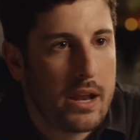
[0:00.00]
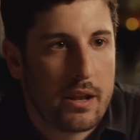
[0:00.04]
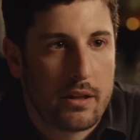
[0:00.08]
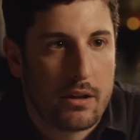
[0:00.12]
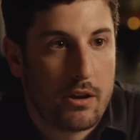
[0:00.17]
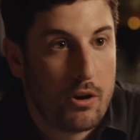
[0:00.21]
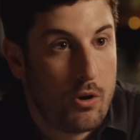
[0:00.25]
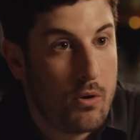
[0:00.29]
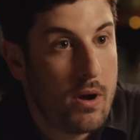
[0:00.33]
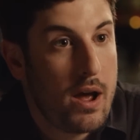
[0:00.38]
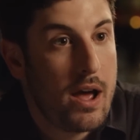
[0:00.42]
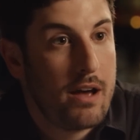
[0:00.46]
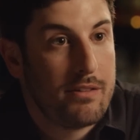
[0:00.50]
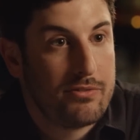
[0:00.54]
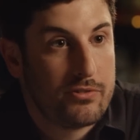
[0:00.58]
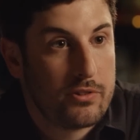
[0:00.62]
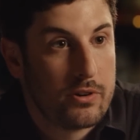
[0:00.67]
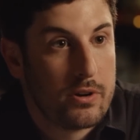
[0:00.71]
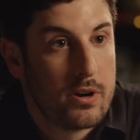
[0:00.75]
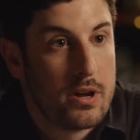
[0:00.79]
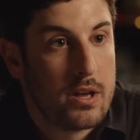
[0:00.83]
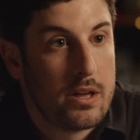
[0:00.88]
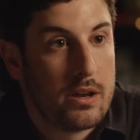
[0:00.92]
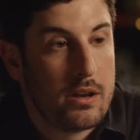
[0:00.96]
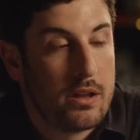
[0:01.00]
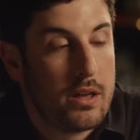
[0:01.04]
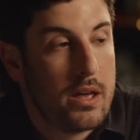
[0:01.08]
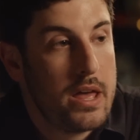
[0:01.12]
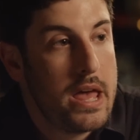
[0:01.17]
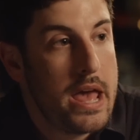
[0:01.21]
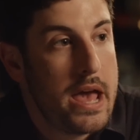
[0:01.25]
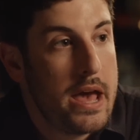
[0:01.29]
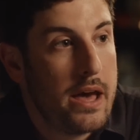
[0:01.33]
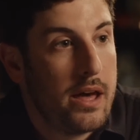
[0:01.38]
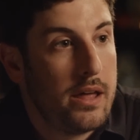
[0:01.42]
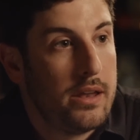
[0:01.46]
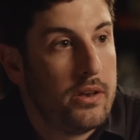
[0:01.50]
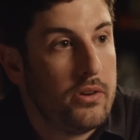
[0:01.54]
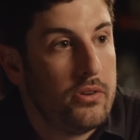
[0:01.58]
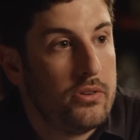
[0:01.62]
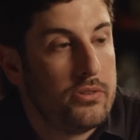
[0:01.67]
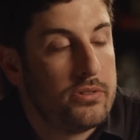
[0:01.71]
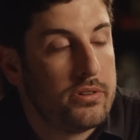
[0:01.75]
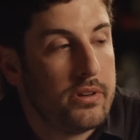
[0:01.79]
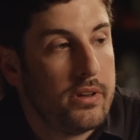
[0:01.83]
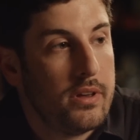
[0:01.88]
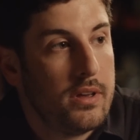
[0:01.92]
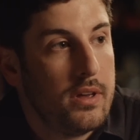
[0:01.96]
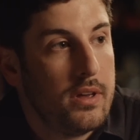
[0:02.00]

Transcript: had to go after it, and